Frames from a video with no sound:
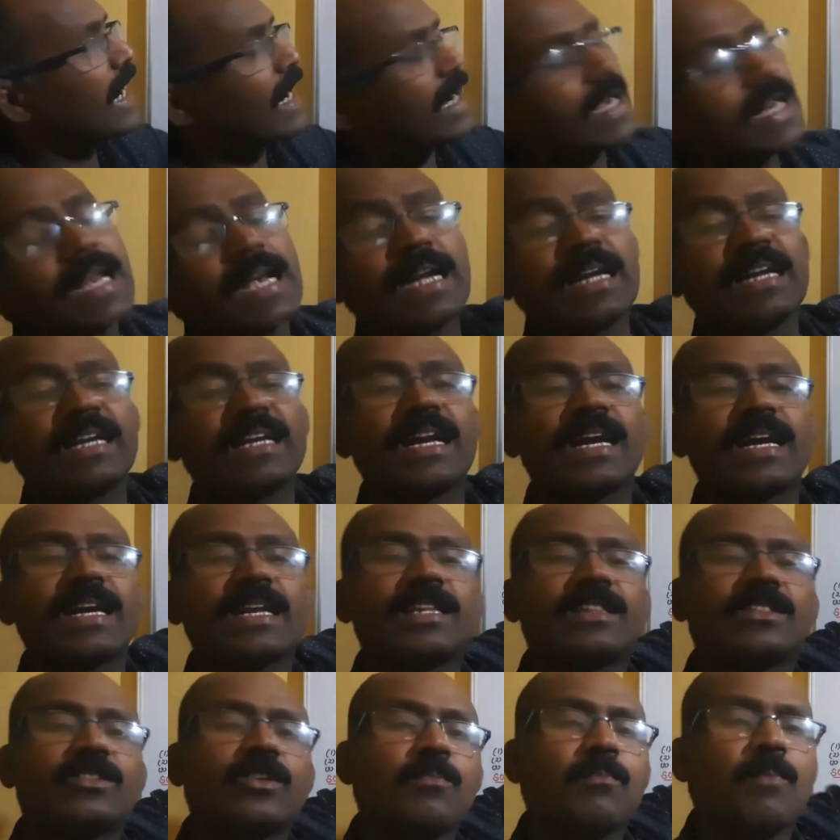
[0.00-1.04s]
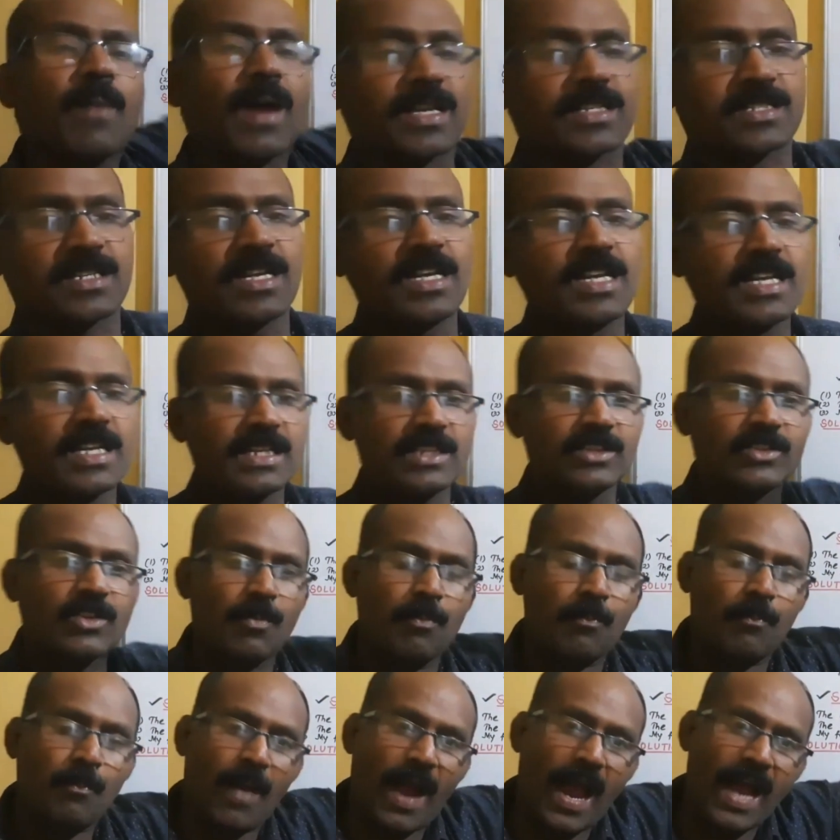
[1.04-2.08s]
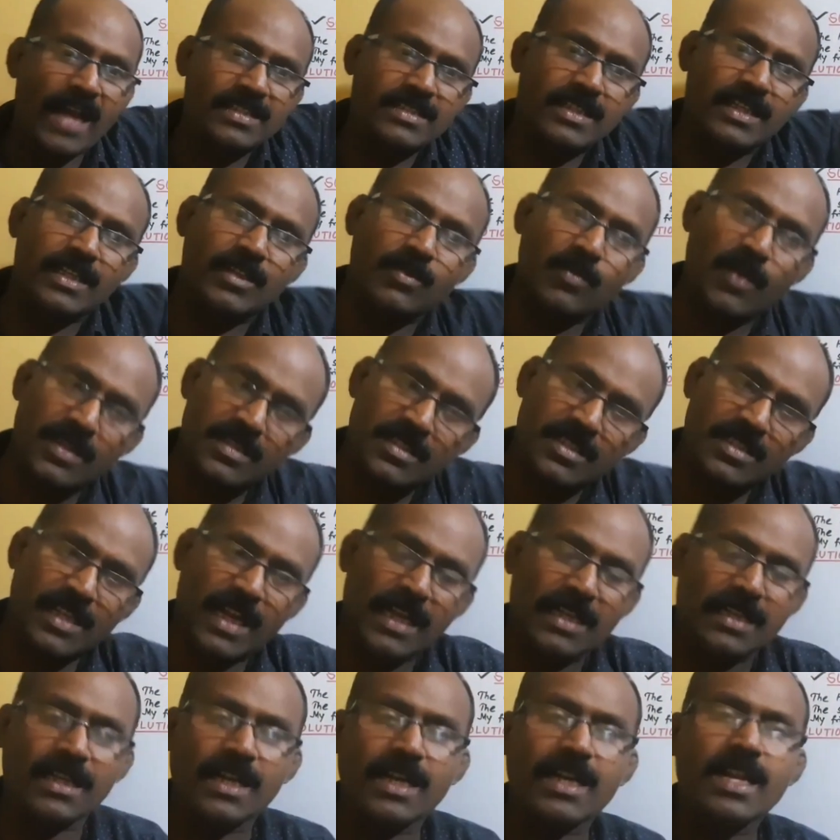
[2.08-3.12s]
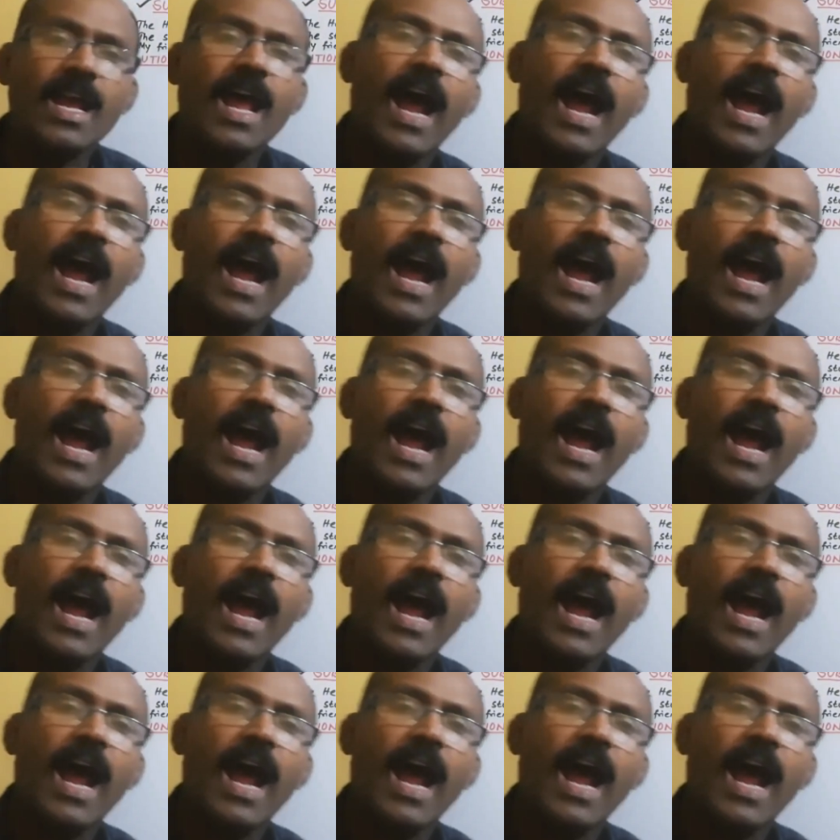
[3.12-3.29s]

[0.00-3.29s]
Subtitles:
and ended in the past. In the past it was started